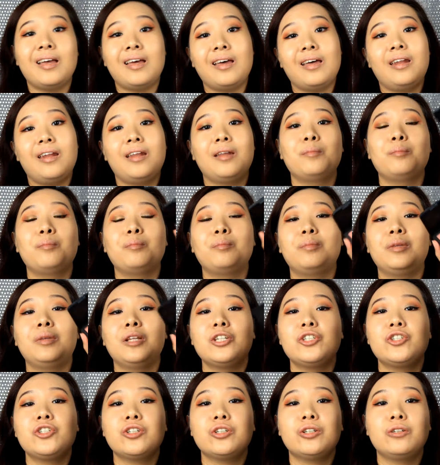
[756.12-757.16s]
And then
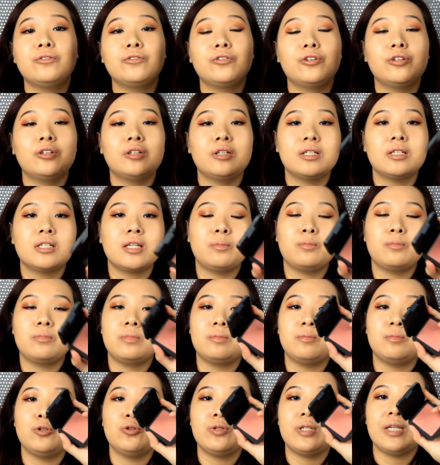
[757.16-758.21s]
blusher, of course,
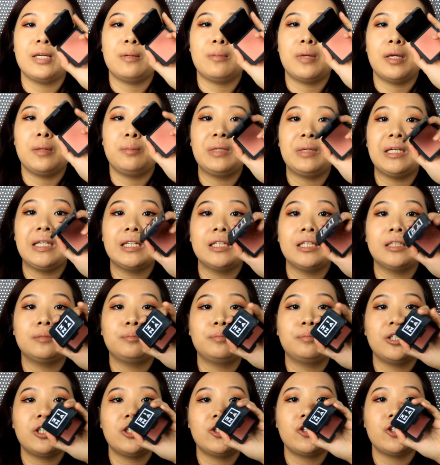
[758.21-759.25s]
I'm using my
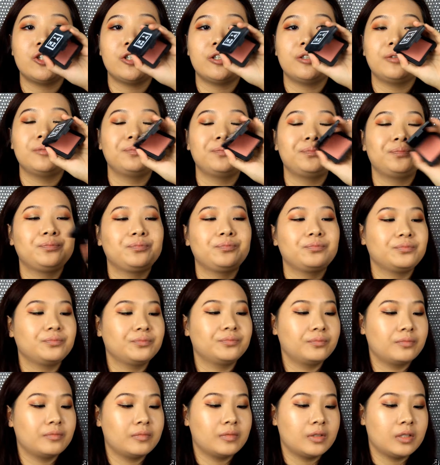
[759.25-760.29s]
Mina blusher,
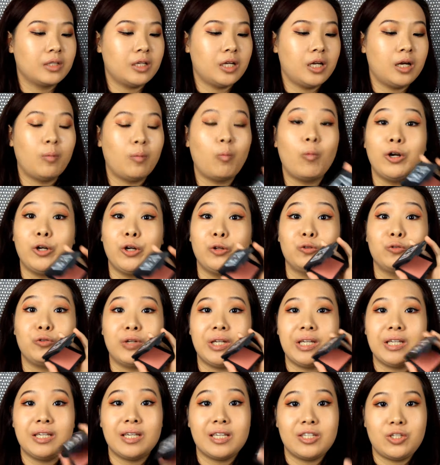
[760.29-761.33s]

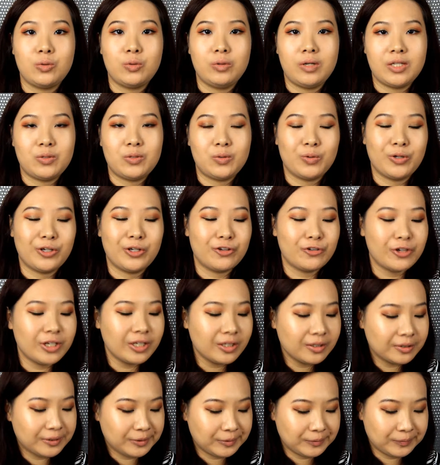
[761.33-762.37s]
103, in case you guys were wondering.